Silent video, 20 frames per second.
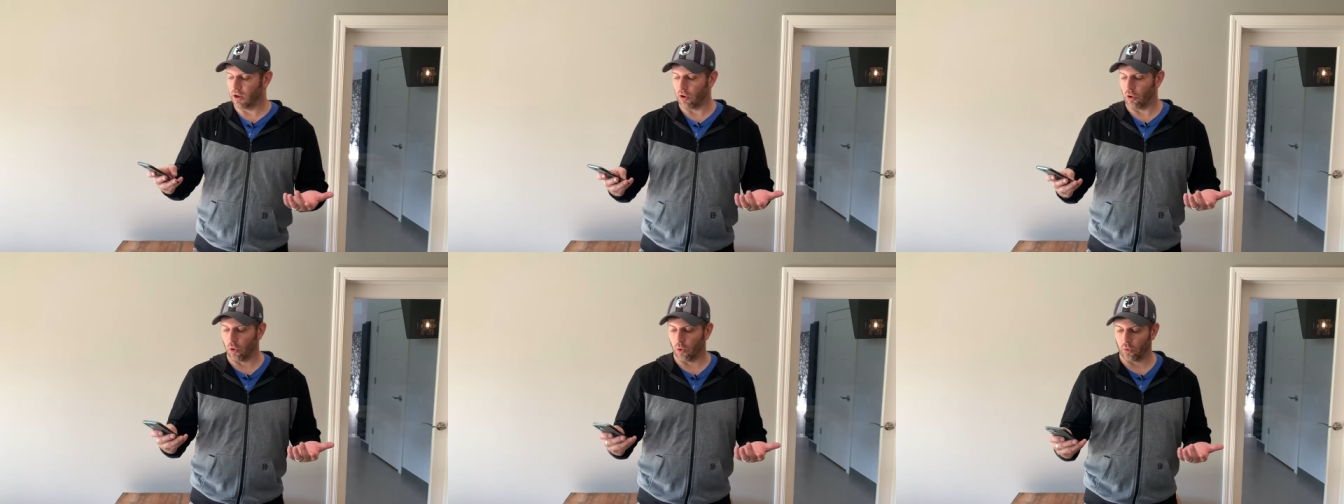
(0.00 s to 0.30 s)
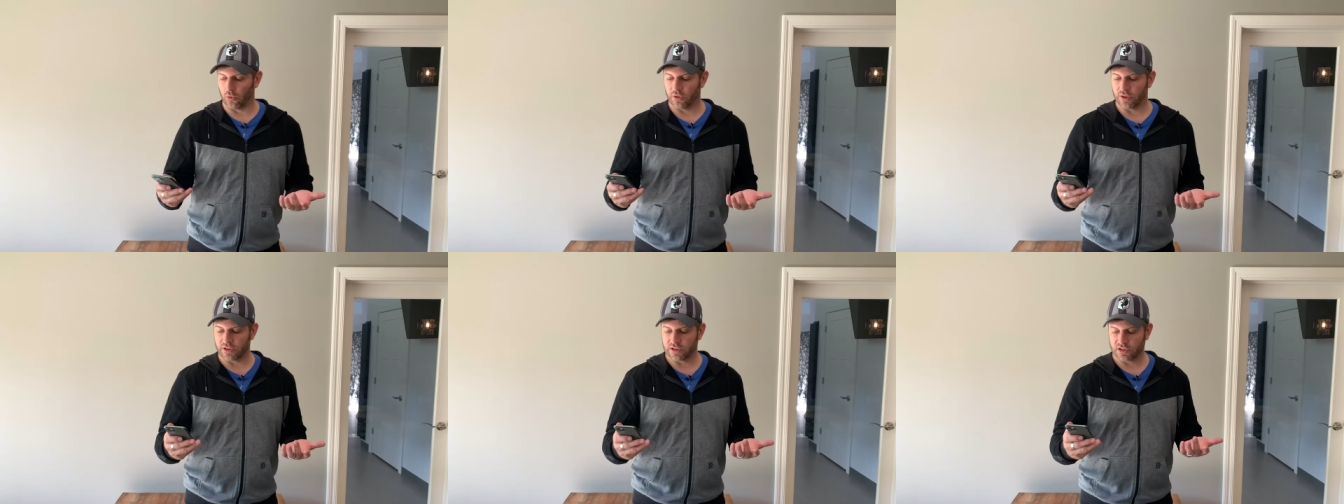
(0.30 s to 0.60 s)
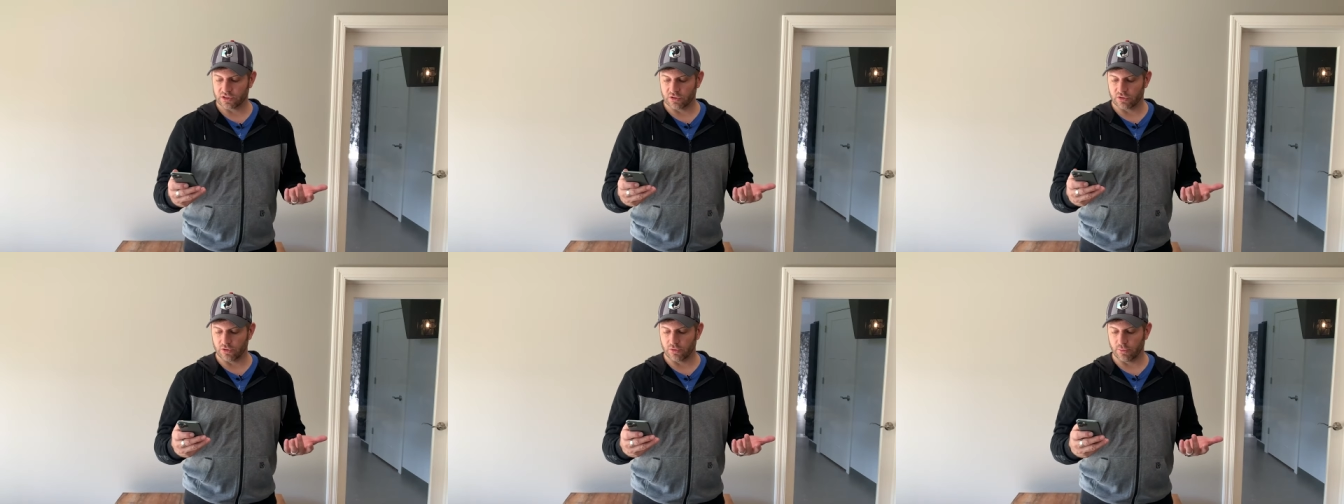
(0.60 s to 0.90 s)
hold
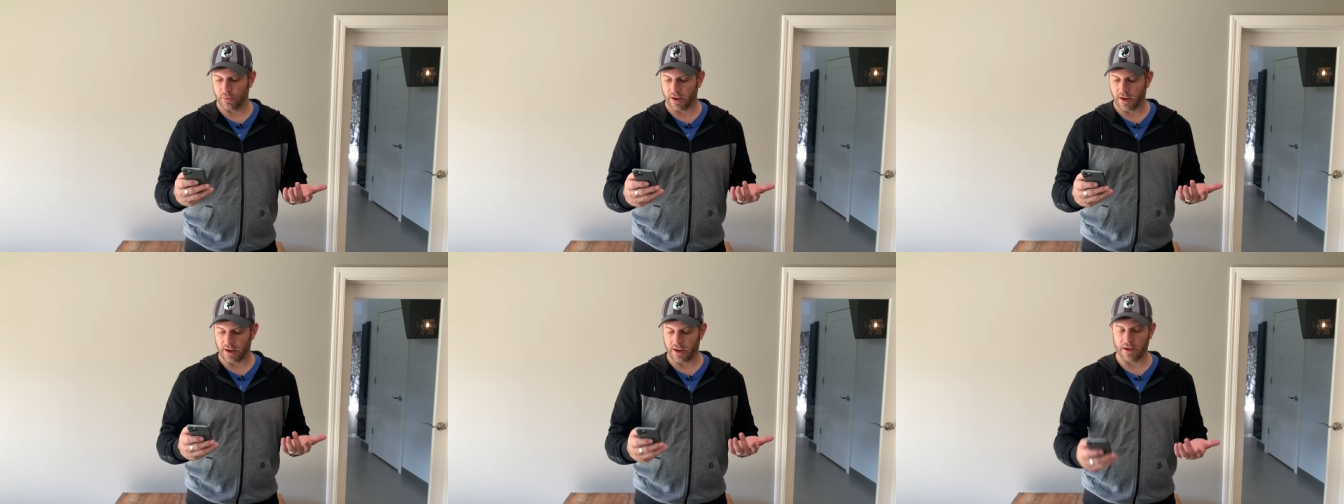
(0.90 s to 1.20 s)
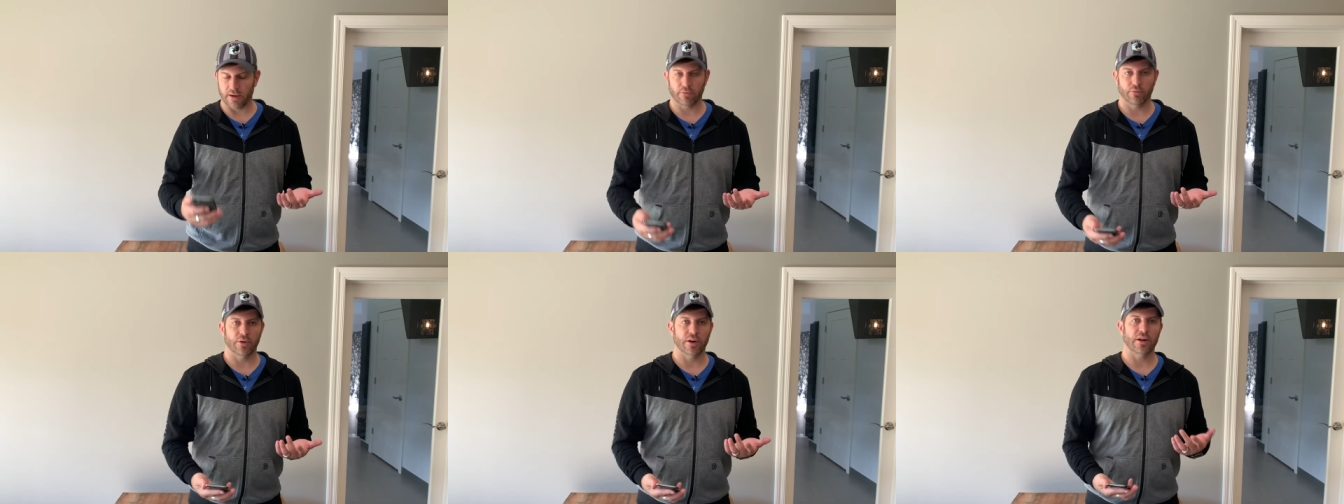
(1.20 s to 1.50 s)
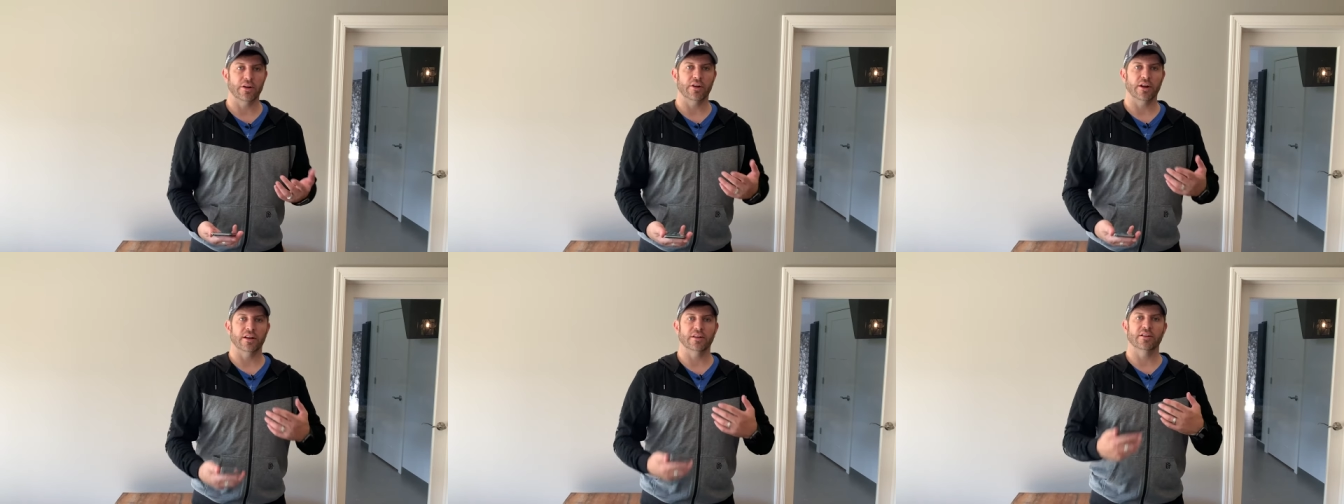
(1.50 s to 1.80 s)
this to my
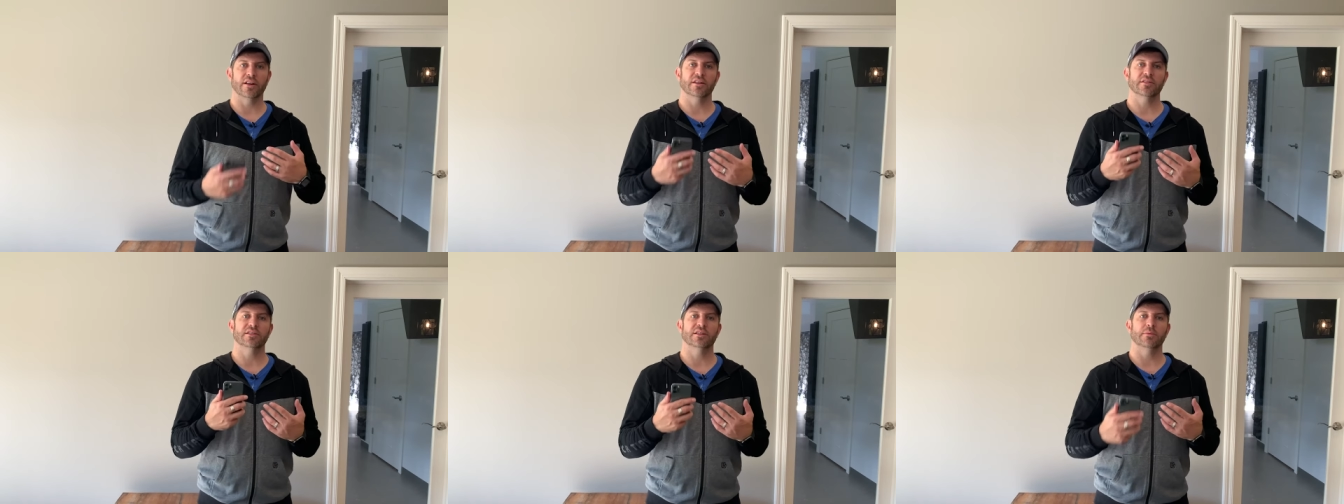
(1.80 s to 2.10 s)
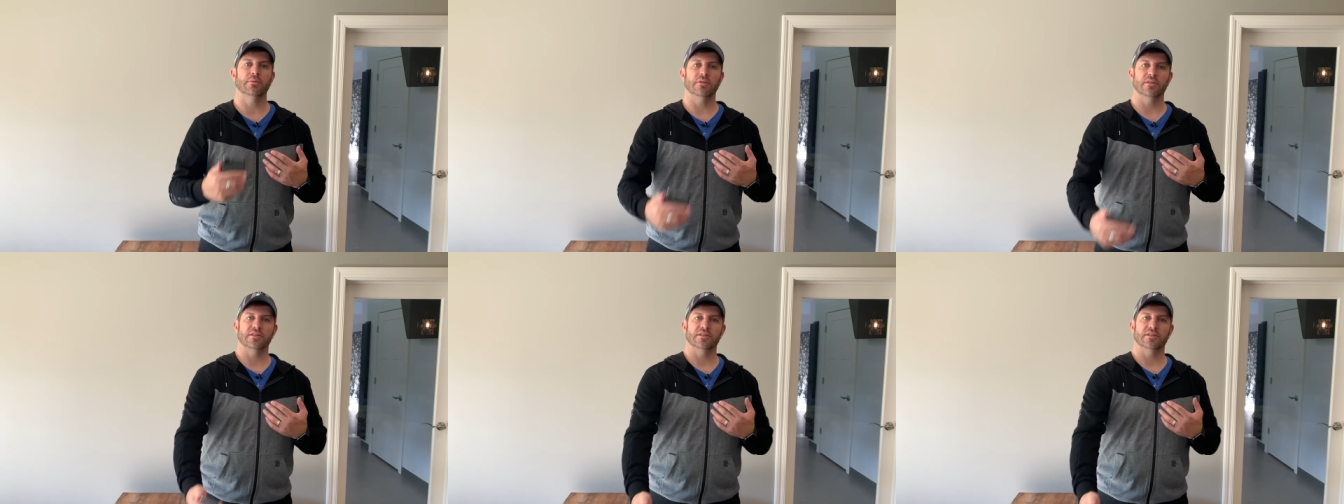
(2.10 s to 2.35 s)
reader it does seem